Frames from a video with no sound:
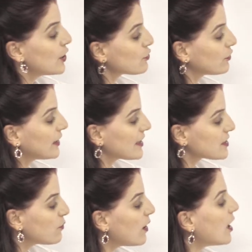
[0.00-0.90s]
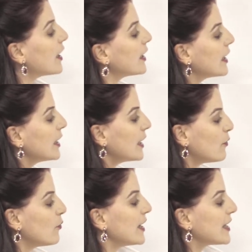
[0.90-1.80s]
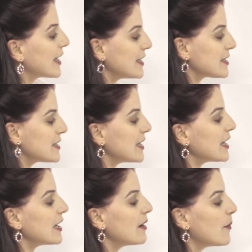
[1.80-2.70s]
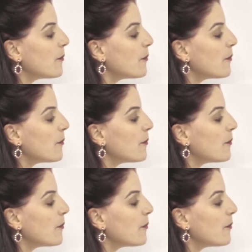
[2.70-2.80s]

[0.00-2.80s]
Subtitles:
So that's why we can see